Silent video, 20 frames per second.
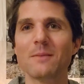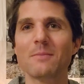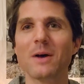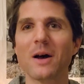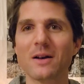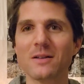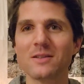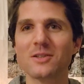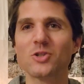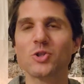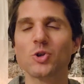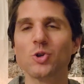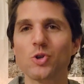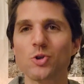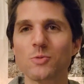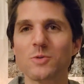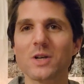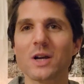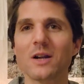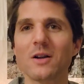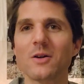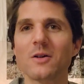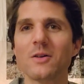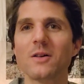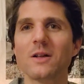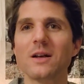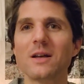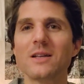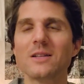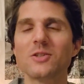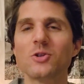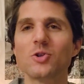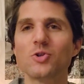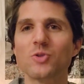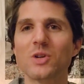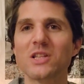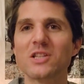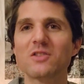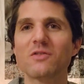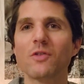behind this YouTube channel is to
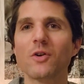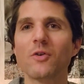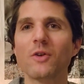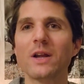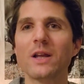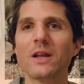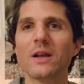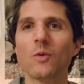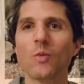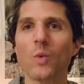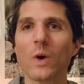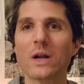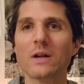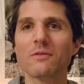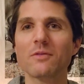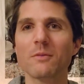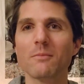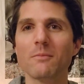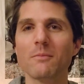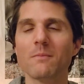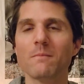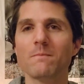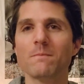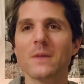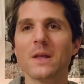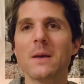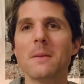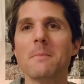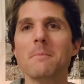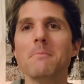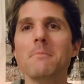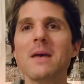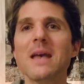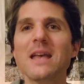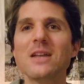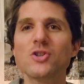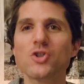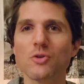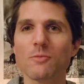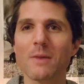transferring one of the
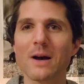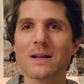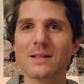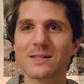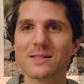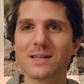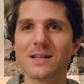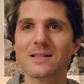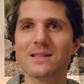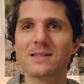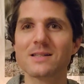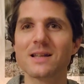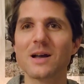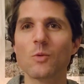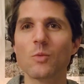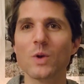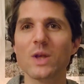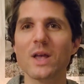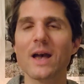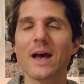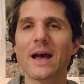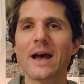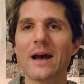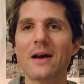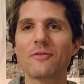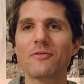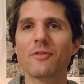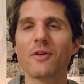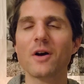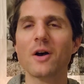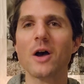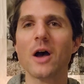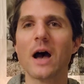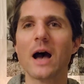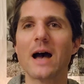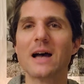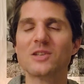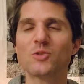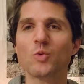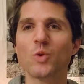major mindsets that we have
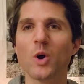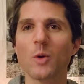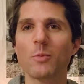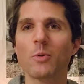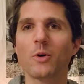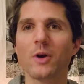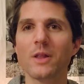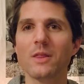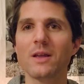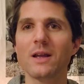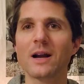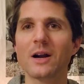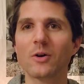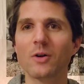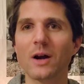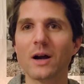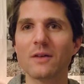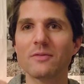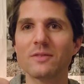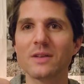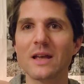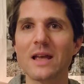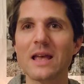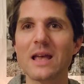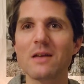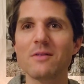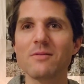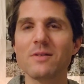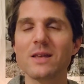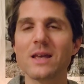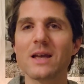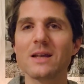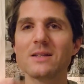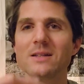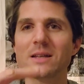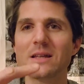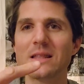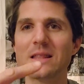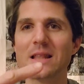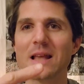as we operate the aircraft,
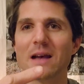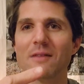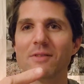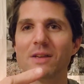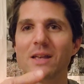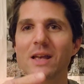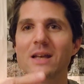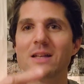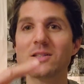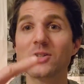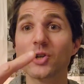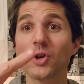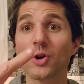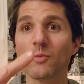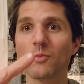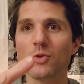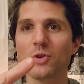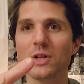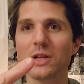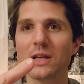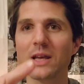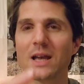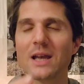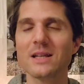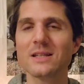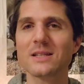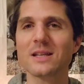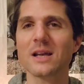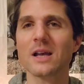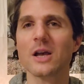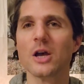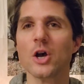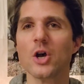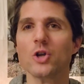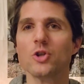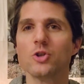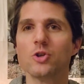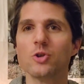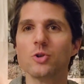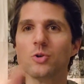aviate, navigate, communicate,
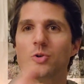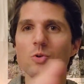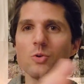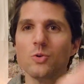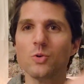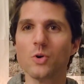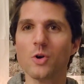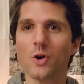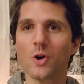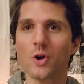to